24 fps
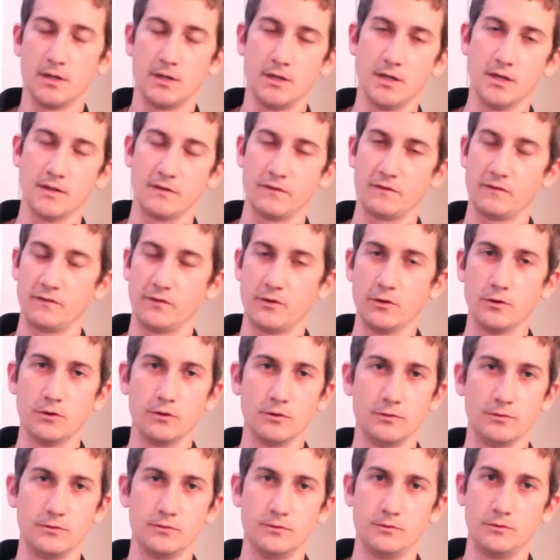It's
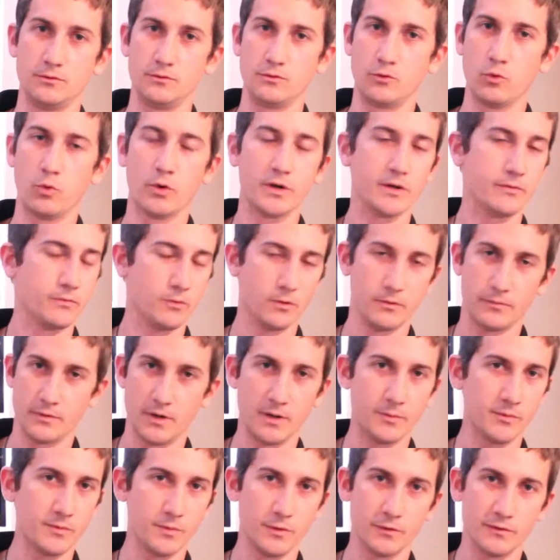still 24
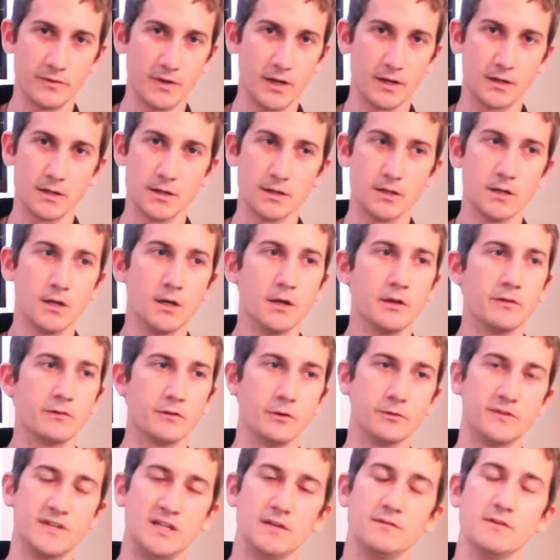frames per second.
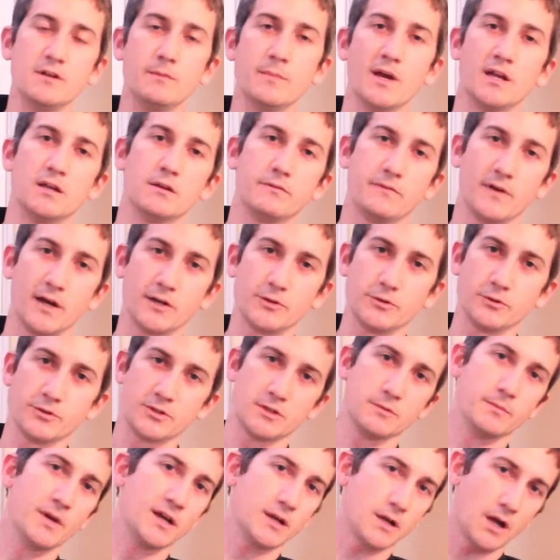So TV manufacturers,
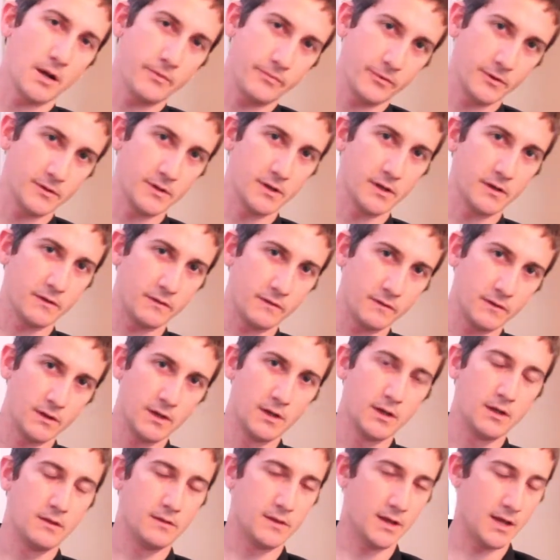to make up for this,
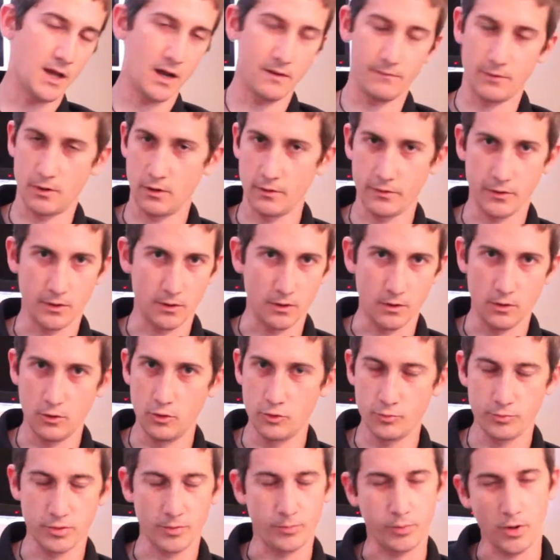they have all their
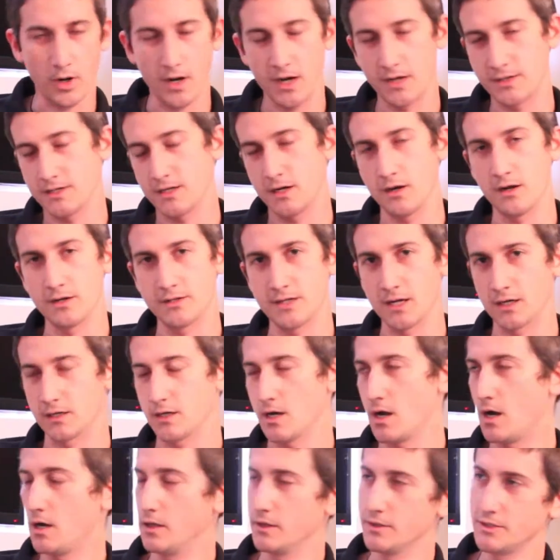own proprietary
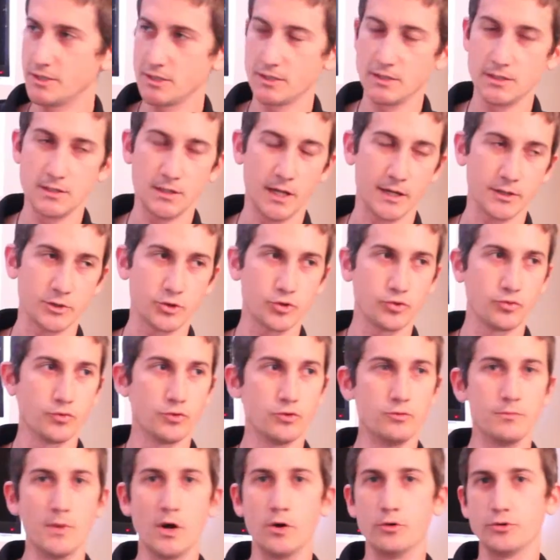technology like
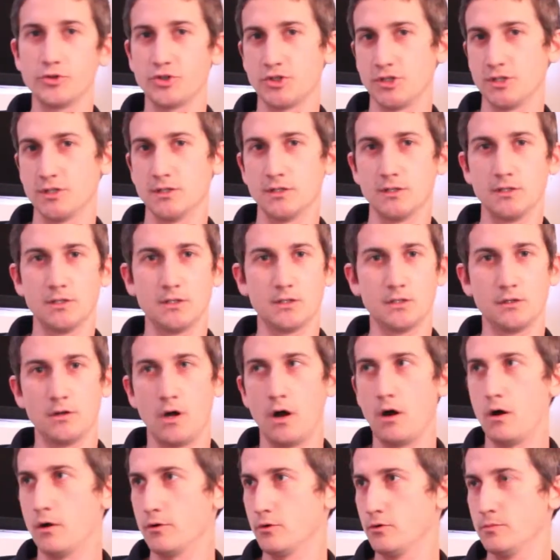True Motion and
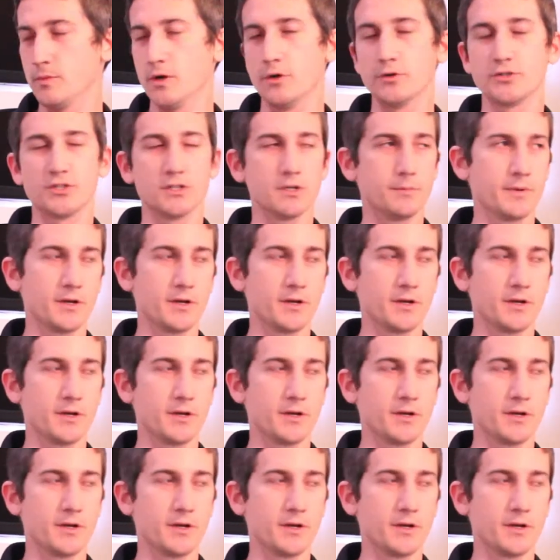Auto Motion.